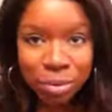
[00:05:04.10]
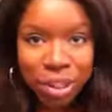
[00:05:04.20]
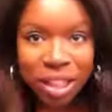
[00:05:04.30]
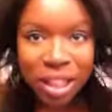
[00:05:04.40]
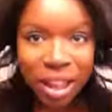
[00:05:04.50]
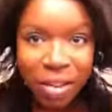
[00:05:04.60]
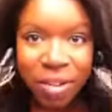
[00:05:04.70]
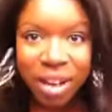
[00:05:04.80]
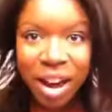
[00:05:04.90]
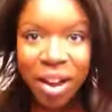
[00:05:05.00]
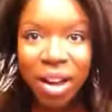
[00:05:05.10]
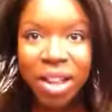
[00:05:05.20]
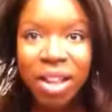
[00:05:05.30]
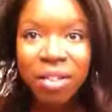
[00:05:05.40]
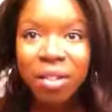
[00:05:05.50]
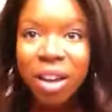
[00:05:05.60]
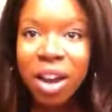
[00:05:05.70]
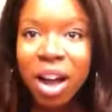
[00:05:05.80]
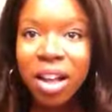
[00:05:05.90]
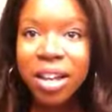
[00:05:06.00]
really love it now. I think if I
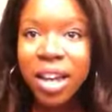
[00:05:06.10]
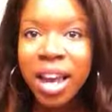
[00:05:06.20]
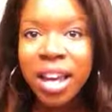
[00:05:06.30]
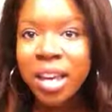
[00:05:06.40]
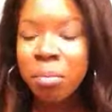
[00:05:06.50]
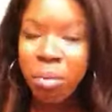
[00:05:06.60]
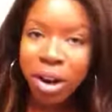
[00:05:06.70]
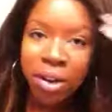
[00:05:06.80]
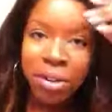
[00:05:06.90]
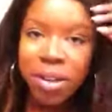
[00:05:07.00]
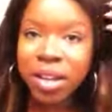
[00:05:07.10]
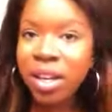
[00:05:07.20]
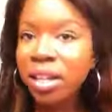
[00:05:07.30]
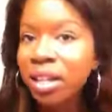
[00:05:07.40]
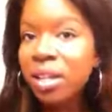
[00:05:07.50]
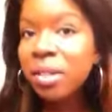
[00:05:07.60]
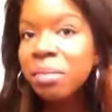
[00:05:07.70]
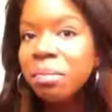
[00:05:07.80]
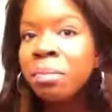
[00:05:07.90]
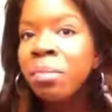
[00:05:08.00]
got any brighter than
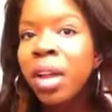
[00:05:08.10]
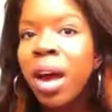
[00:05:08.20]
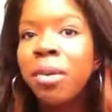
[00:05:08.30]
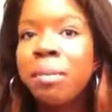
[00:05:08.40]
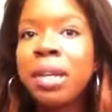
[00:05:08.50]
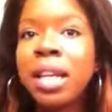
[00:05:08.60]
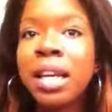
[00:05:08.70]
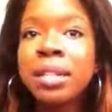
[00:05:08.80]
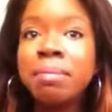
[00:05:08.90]
this, I would have been